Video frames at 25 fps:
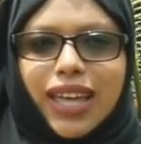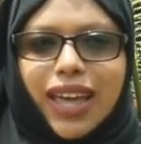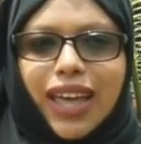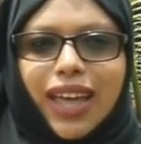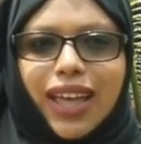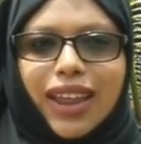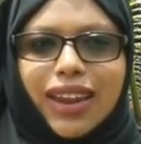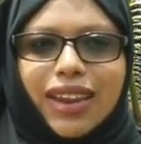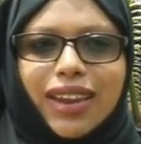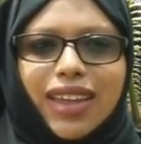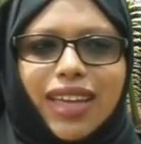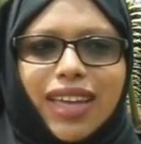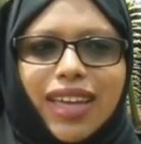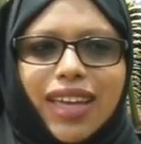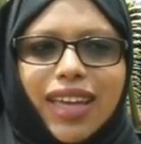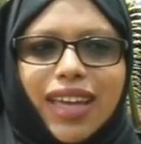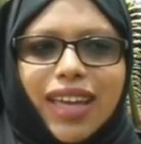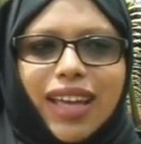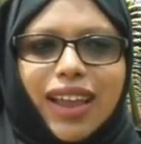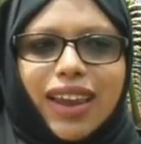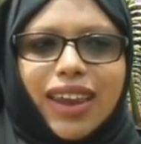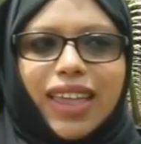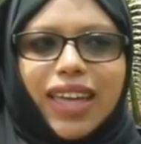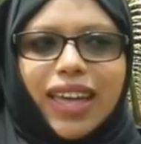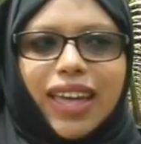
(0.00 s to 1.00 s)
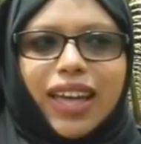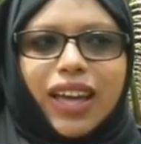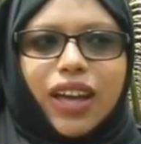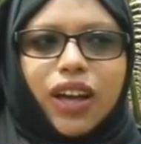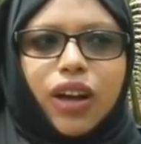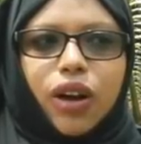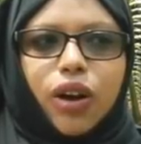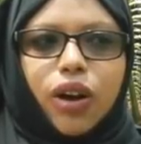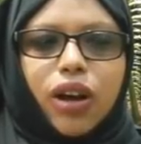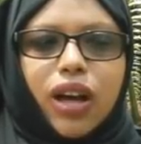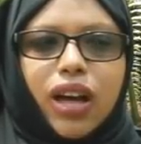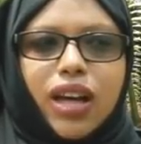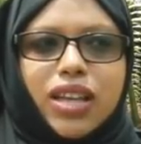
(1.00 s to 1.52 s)
And like,
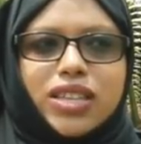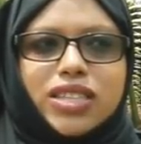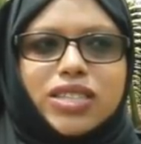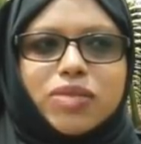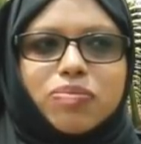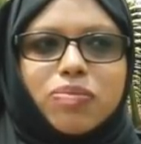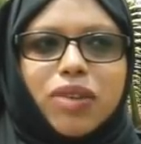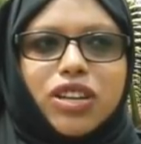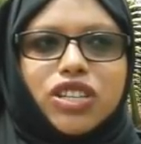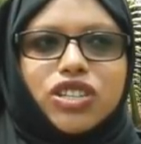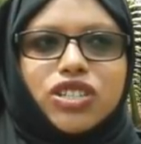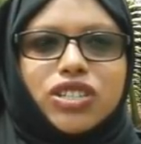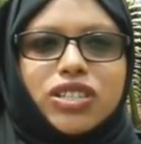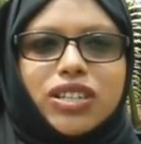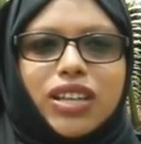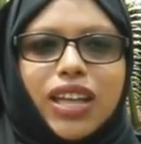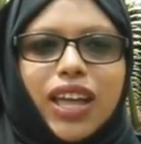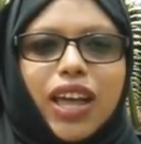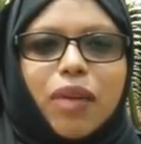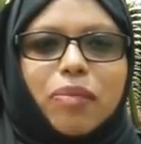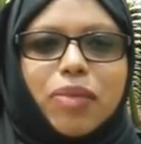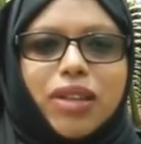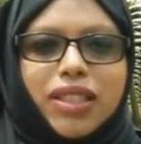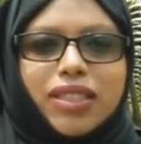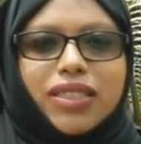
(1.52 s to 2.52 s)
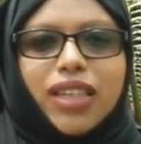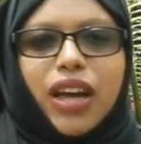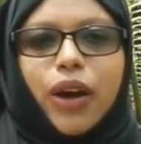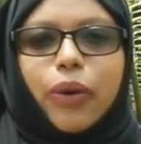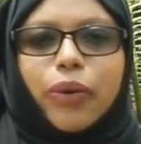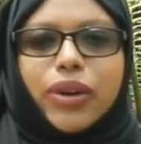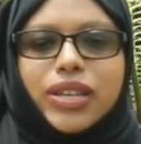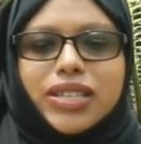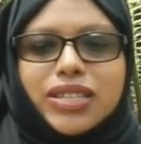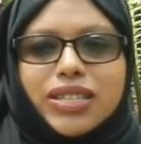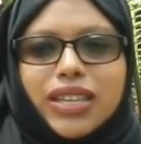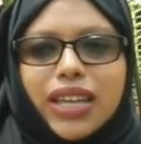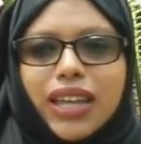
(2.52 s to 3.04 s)
as much, I mean, that
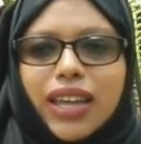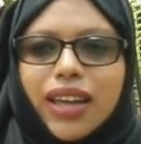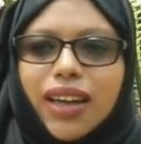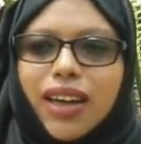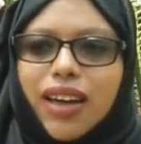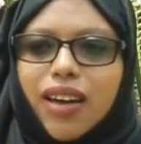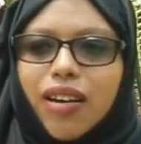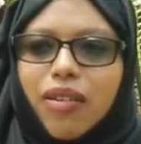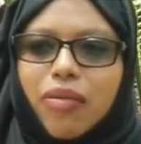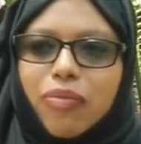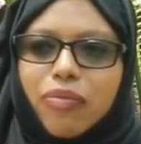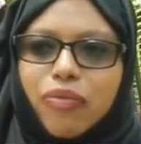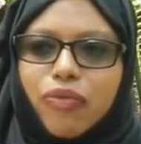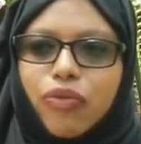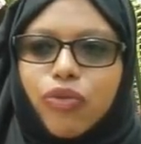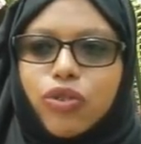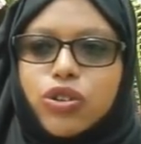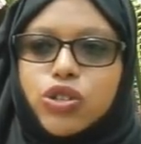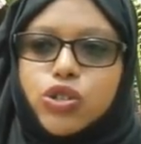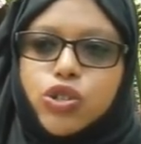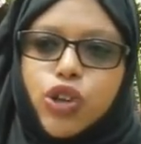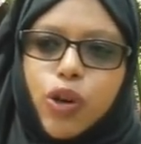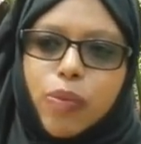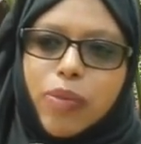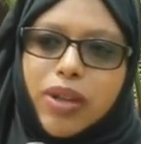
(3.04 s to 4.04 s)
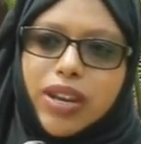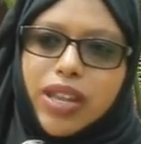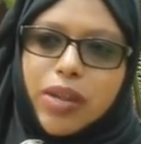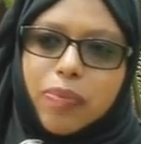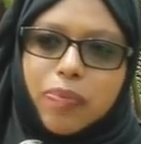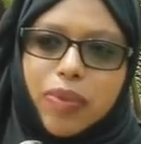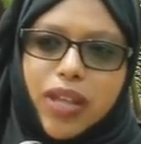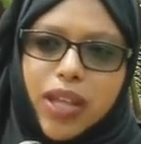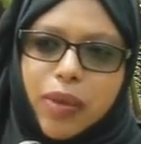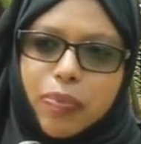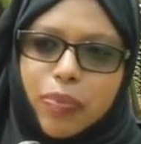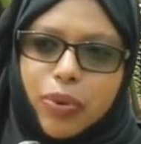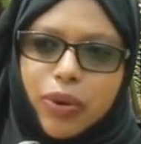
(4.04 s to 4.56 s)
was income for so many
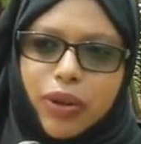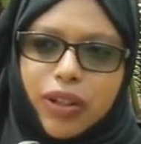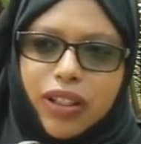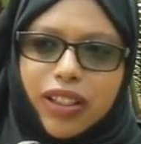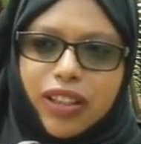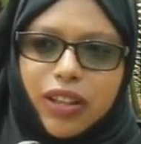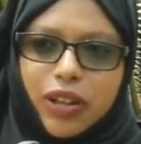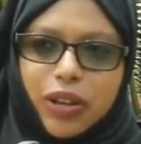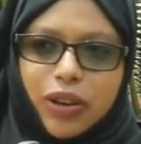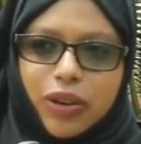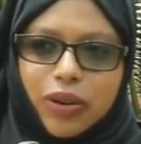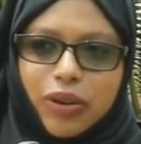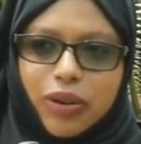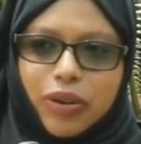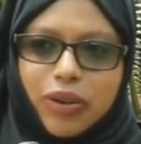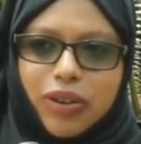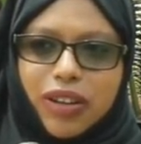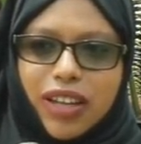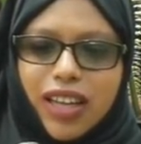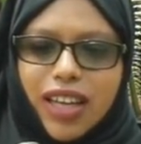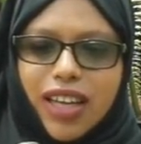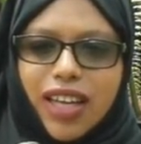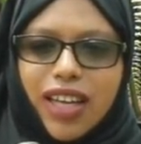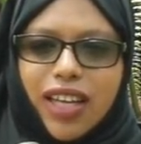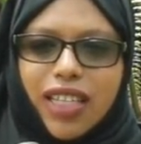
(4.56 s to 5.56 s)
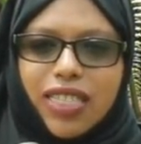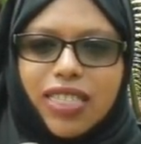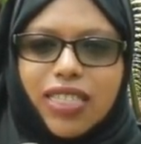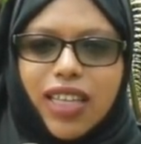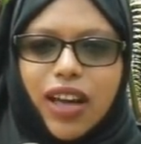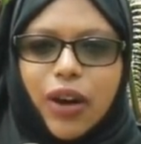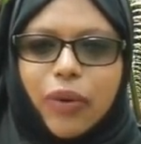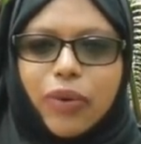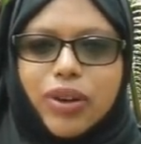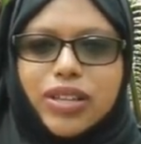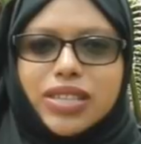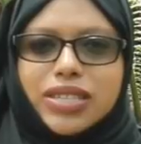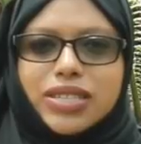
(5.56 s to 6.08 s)
people, you know,
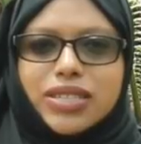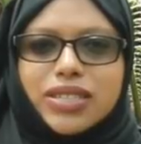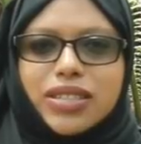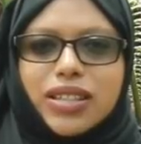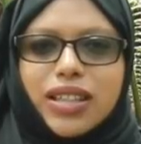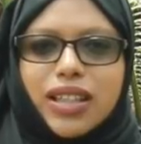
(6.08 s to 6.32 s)
that was